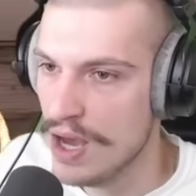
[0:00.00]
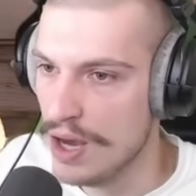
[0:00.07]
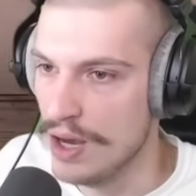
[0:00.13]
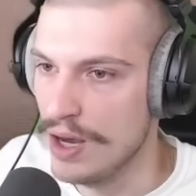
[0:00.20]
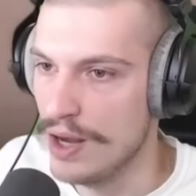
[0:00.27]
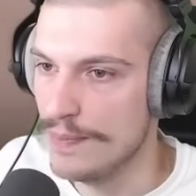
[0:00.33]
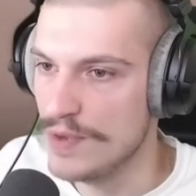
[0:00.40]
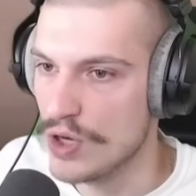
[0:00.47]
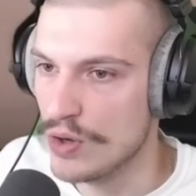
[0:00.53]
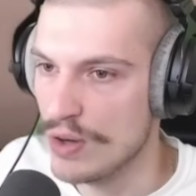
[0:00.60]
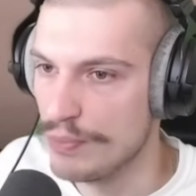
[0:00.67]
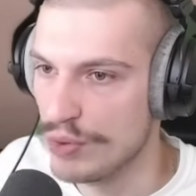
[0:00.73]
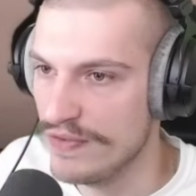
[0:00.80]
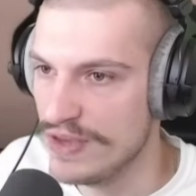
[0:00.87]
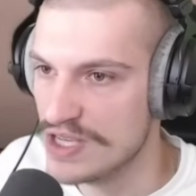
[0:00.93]
You know, in
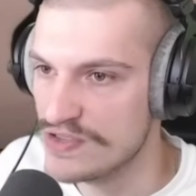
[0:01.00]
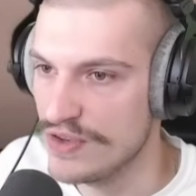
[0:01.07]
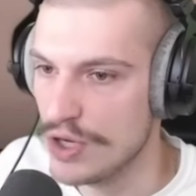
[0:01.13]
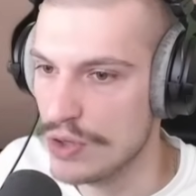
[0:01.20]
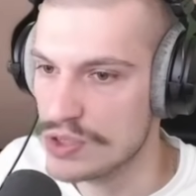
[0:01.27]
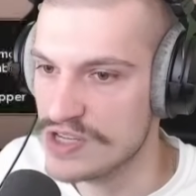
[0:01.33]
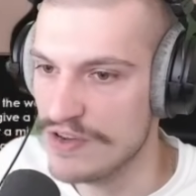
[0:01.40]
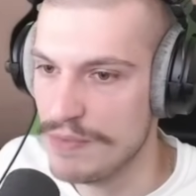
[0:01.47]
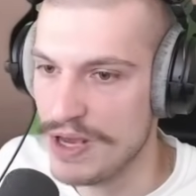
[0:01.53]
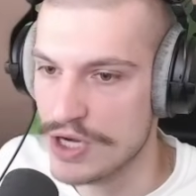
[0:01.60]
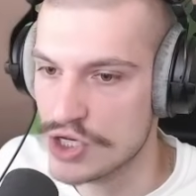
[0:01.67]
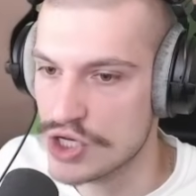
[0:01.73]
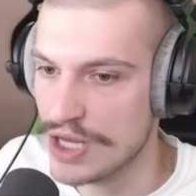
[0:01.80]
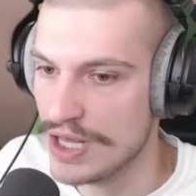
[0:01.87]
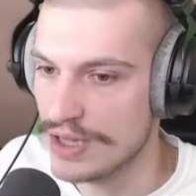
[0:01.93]
previous videos, I've
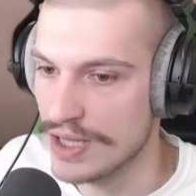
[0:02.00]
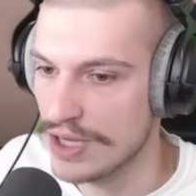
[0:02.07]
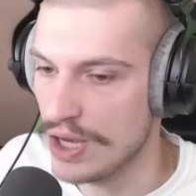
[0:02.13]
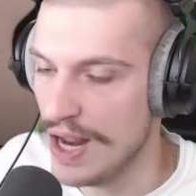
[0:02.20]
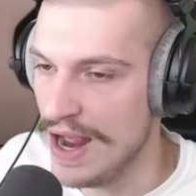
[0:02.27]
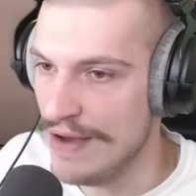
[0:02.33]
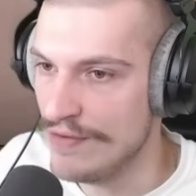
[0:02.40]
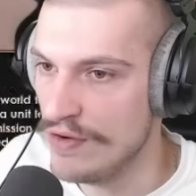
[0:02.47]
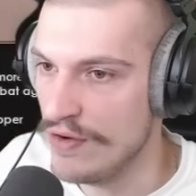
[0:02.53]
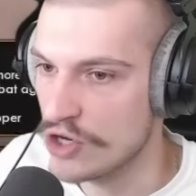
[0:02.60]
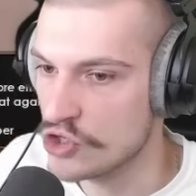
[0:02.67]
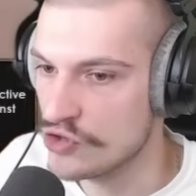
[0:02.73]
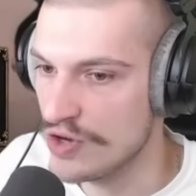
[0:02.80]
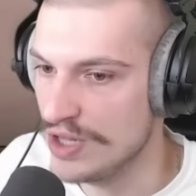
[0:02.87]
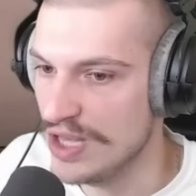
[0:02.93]
managed to get like half of
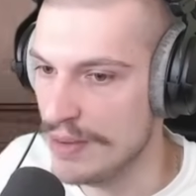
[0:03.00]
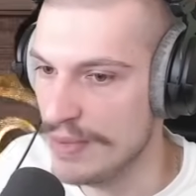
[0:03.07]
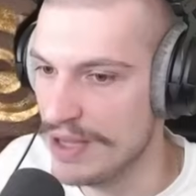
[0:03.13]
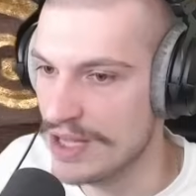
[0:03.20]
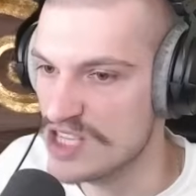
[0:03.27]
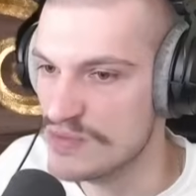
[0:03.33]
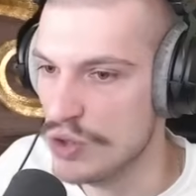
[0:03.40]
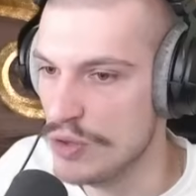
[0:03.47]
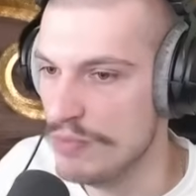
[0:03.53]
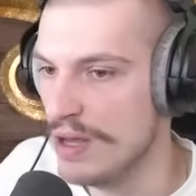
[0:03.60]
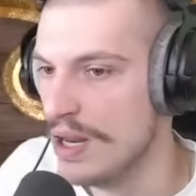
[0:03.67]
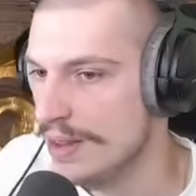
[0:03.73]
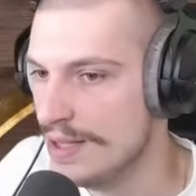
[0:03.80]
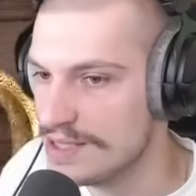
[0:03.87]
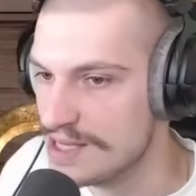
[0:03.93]
Australia by this point, but
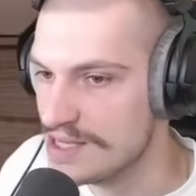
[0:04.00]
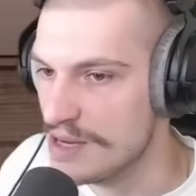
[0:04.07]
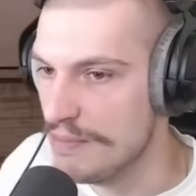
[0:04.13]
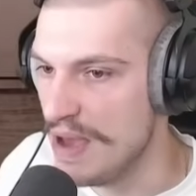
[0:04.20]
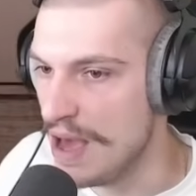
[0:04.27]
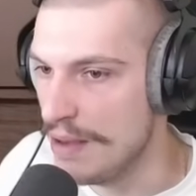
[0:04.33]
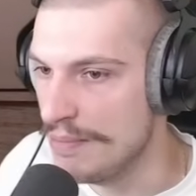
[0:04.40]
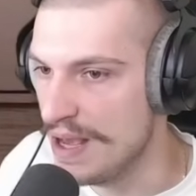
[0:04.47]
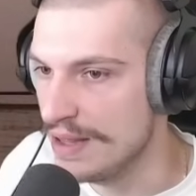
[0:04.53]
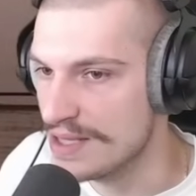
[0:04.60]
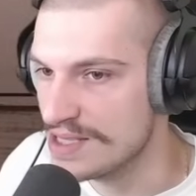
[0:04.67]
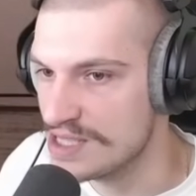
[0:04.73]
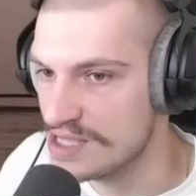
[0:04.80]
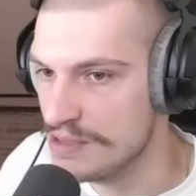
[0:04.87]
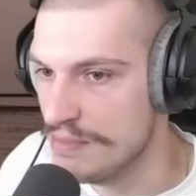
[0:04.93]
this isn't bad, man.
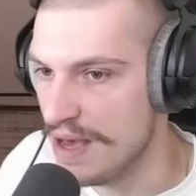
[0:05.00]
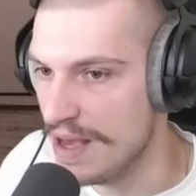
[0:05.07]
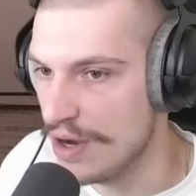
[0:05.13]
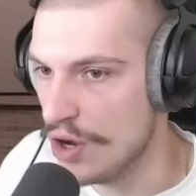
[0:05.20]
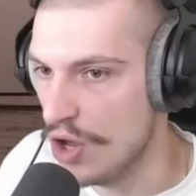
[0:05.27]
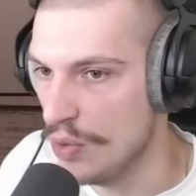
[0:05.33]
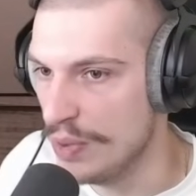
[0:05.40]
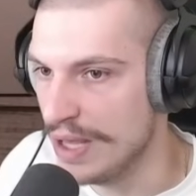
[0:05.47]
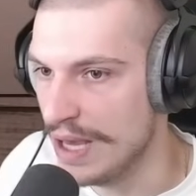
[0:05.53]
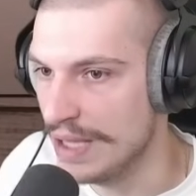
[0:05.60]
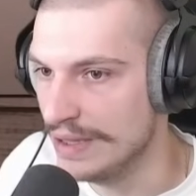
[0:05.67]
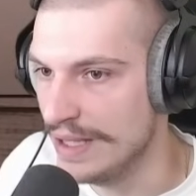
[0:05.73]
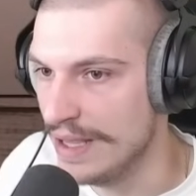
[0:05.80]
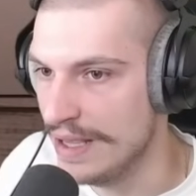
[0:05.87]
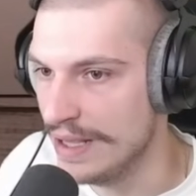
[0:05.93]
This isn't bad at all. We got
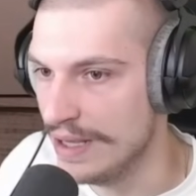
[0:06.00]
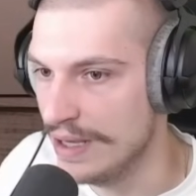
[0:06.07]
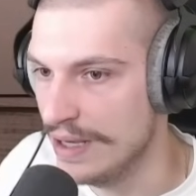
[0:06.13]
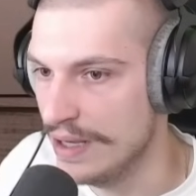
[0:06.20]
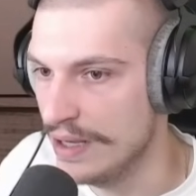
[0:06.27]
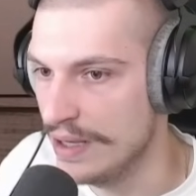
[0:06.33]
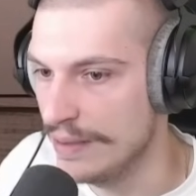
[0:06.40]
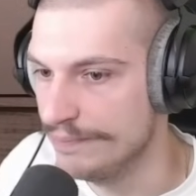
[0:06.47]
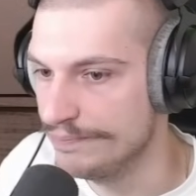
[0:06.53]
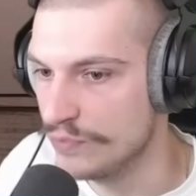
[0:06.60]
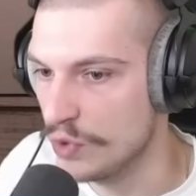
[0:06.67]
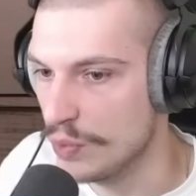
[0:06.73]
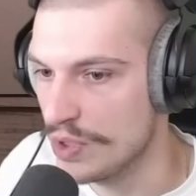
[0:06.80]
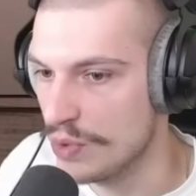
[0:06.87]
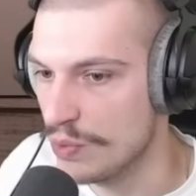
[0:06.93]
like,
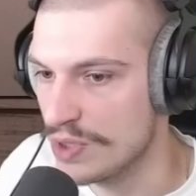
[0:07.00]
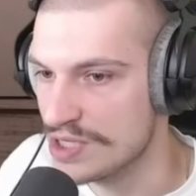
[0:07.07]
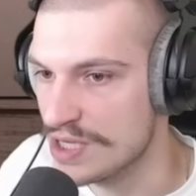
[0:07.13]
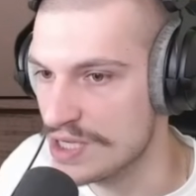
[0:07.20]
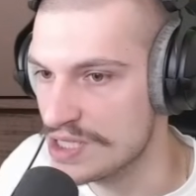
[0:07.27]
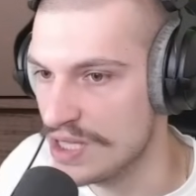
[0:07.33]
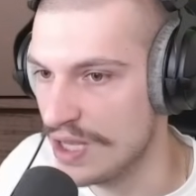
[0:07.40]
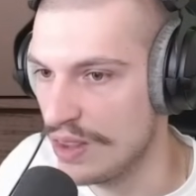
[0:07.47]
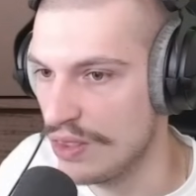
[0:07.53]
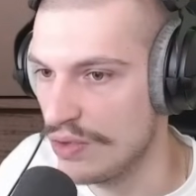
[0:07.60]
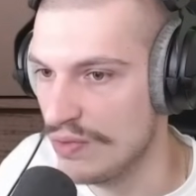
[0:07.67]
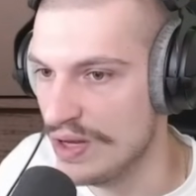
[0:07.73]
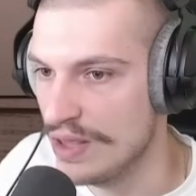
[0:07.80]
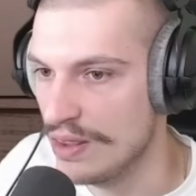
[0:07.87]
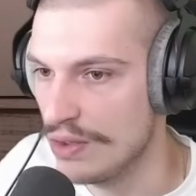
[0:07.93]
what was this? Like
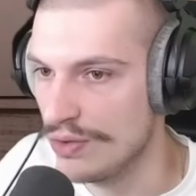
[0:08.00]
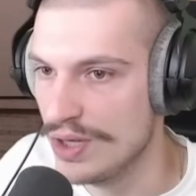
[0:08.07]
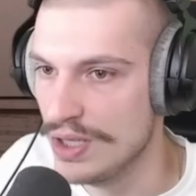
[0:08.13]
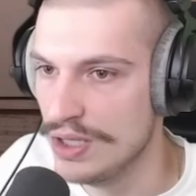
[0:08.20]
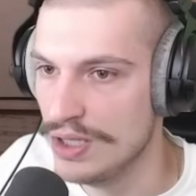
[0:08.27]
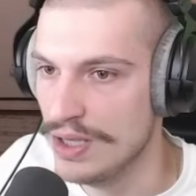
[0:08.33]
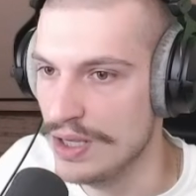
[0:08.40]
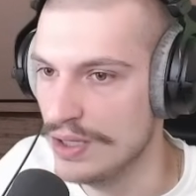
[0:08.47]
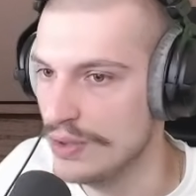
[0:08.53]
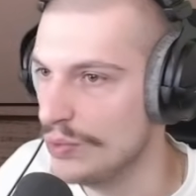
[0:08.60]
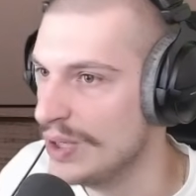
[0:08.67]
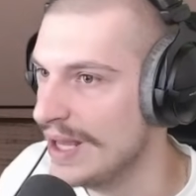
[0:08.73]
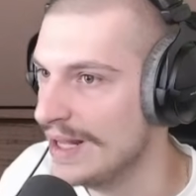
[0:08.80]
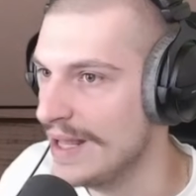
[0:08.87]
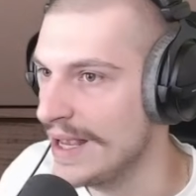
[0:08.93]
3 and 3. We
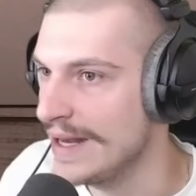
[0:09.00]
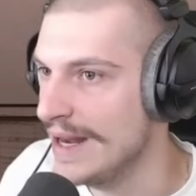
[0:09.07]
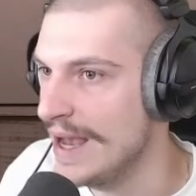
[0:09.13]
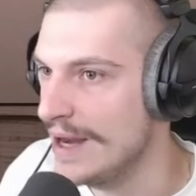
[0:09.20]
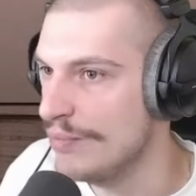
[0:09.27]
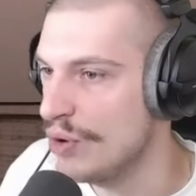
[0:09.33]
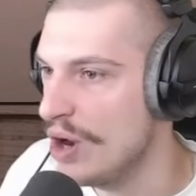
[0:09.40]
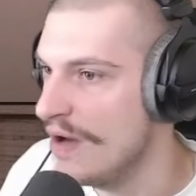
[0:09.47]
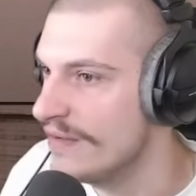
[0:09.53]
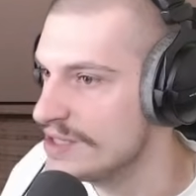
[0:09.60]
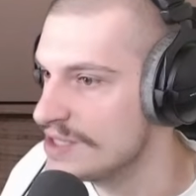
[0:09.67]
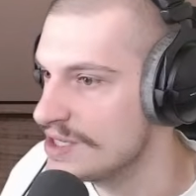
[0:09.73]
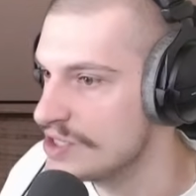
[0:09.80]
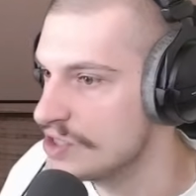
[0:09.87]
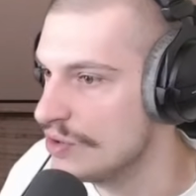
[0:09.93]
got like 9
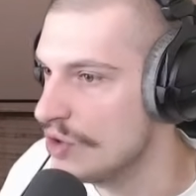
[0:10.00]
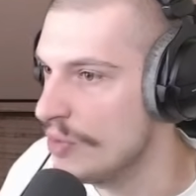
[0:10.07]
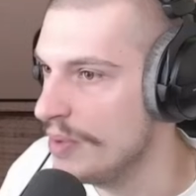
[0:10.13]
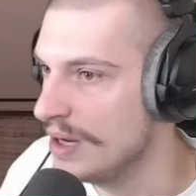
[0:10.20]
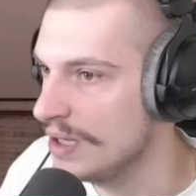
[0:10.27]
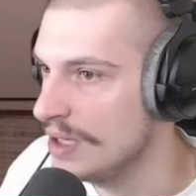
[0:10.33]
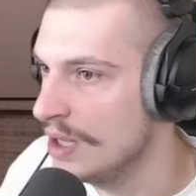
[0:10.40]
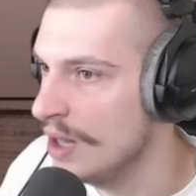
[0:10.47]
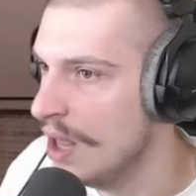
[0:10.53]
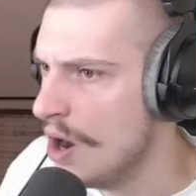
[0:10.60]
provinces, so no big deal.